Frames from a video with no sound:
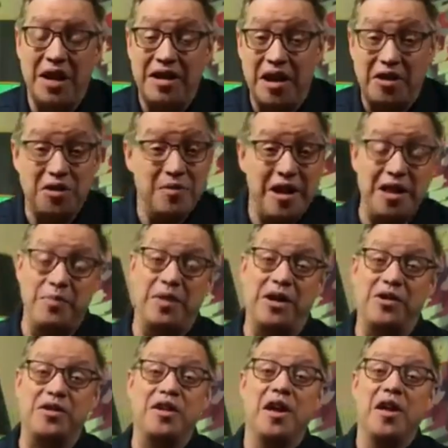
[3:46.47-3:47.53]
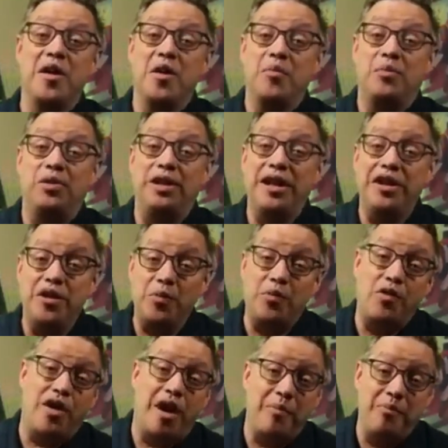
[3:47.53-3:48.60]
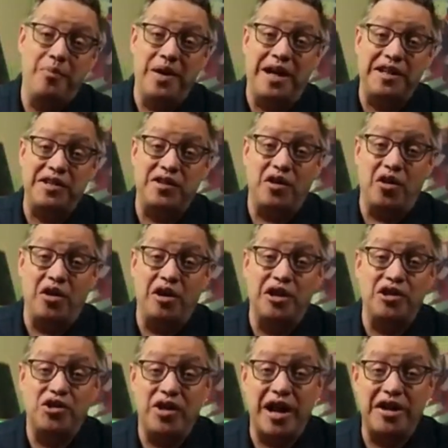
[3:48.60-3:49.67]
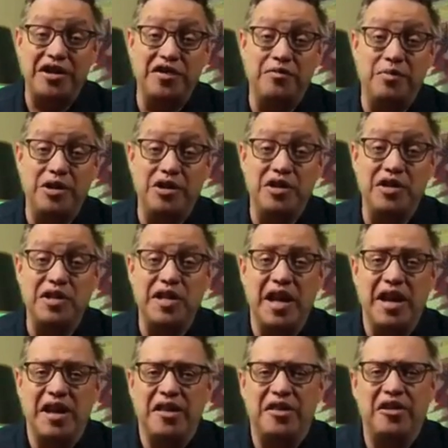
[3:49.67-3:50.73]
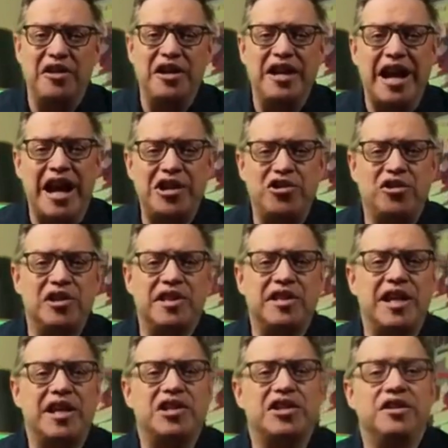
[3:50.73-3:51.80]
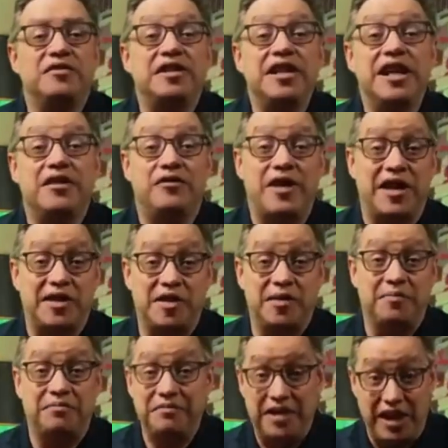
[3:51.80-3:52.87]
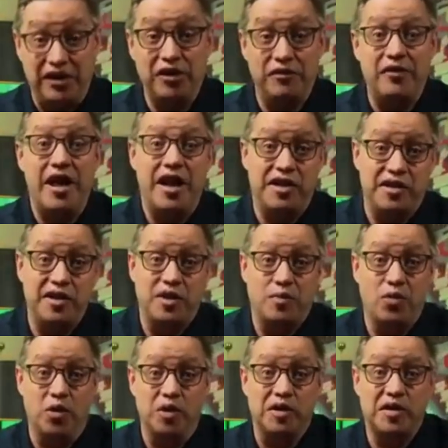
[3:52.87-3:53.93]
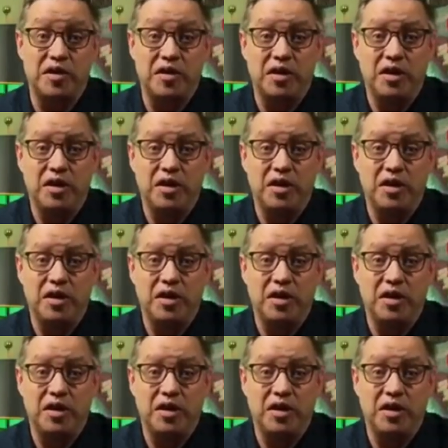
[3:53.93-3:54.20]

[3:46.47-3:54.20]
Now, to many bettors, player prop bets are attractive because they're a natural extension of DFS, daily fantasy sports,